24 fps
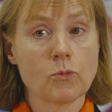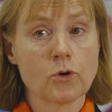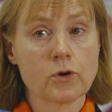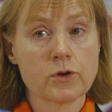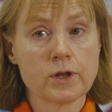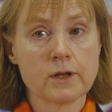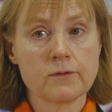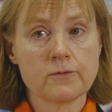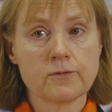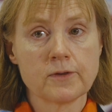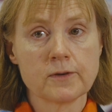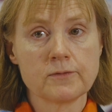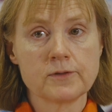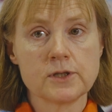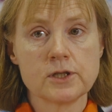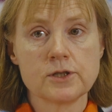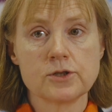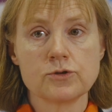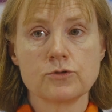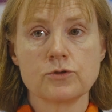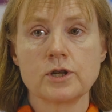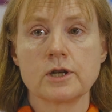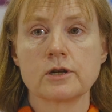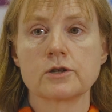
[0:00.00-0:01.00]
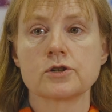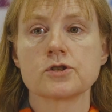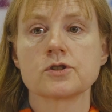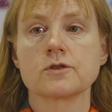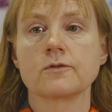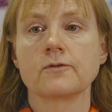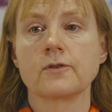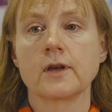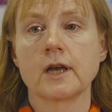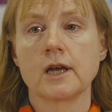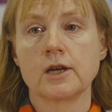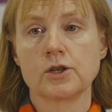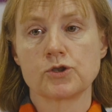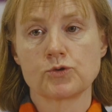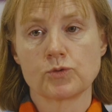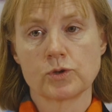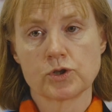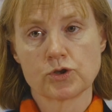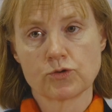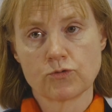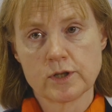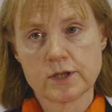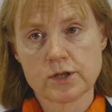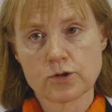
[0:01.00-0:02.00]
more than 52 years of age,
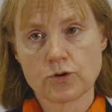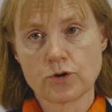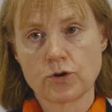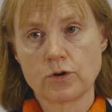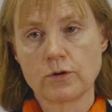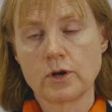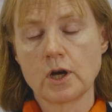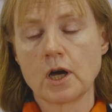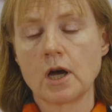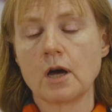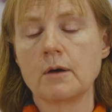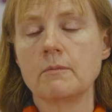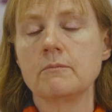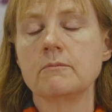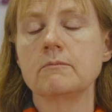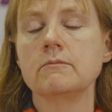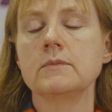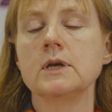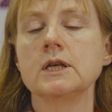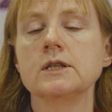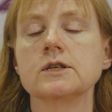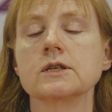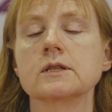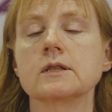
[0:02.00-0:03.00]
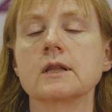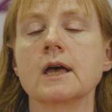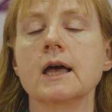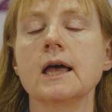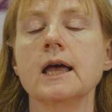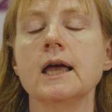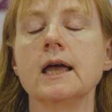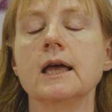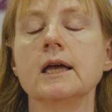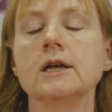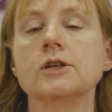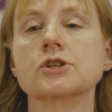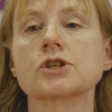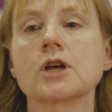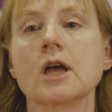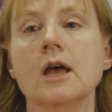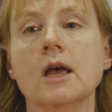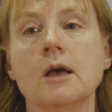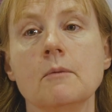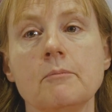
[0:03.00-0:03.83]
which was our uh, median age,